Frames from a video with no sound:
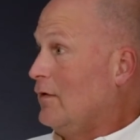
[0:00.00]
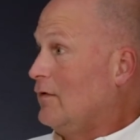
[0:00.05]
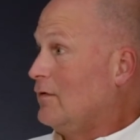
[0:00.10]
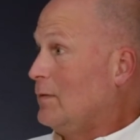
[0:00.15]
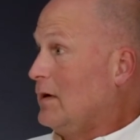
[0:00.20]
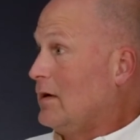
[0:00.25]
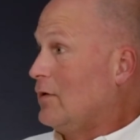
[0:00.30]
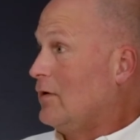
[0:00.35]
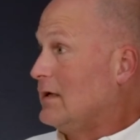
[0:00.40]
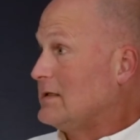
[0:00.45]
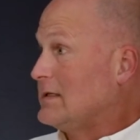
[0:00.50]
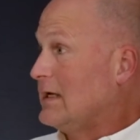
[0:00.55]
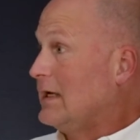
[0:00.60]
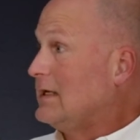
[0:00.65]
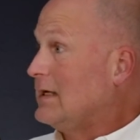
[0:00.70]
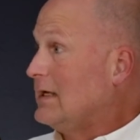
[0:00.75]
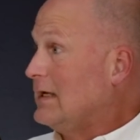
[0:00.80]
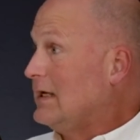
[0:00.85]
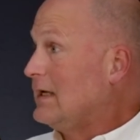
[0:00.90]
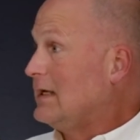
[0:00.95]
the speaker doesn't
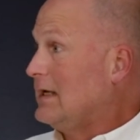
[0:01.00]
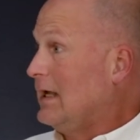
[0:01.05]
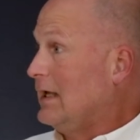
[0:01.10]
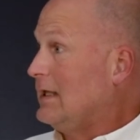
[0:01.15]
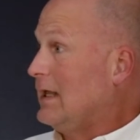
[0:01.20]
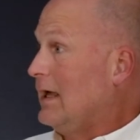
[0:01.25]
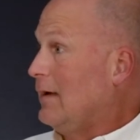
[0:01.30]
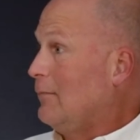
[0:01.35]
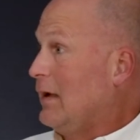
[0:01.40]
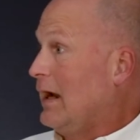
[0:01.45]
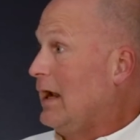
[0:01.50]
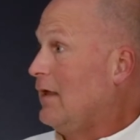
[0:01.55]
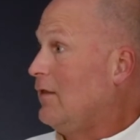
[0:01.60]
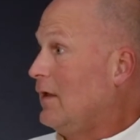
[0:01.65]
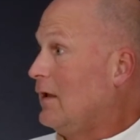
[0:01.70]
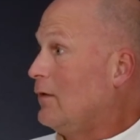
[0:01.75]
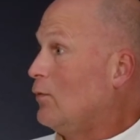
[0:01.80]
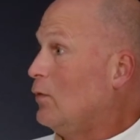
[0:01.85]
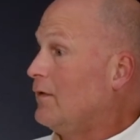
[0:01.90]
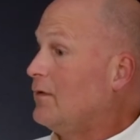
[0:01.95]
get to dictate that, but I
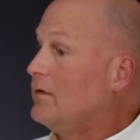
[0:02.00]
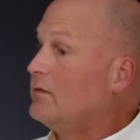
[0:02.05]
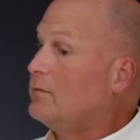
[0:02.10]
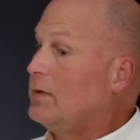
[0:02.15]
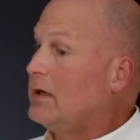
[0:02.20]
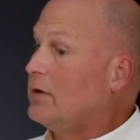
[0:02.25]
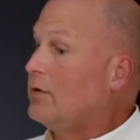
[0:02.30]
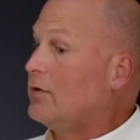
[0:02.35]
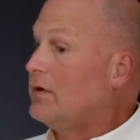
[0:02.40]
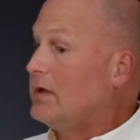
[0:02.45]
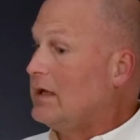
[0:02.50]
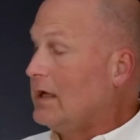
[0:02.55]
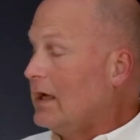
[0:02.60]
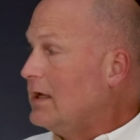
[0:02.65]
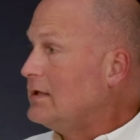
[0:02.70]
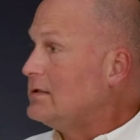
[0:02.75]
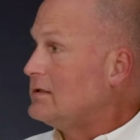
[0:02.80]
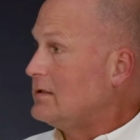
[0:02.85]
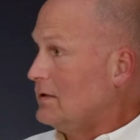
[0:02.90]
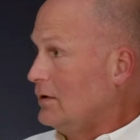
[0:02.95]
think what the speaker
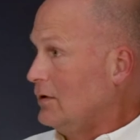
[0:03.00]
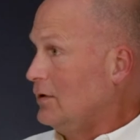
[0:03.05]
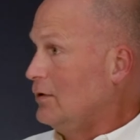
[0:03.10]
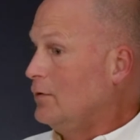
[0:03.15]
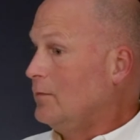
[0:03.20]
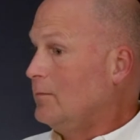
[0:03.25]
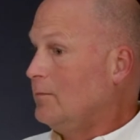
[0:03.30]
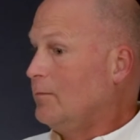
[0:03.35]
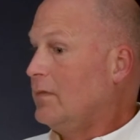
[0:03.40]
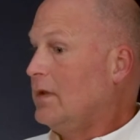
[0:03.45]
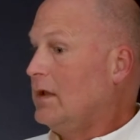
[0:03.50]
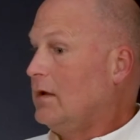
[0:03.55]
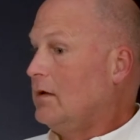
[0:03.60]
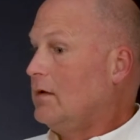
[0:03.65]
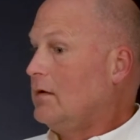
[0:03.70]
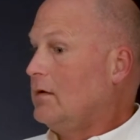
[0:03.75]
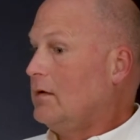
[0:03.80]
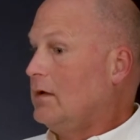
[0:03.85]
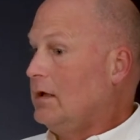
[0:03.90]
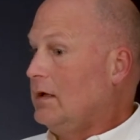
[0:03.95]
does do
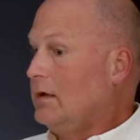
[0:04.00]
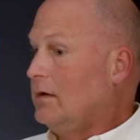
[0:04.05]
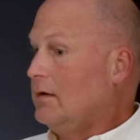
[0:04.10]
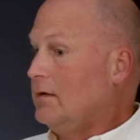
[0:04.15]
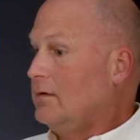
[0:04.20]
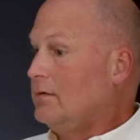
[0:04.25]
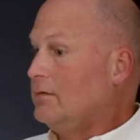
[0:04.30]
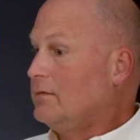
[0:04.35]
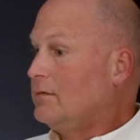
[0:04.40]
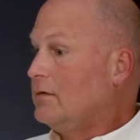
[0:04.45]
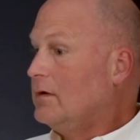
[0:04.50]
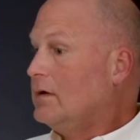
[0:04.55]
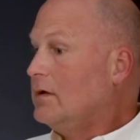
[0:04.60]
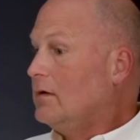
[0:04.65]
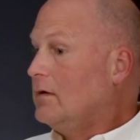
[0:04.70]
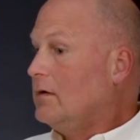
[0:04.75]
is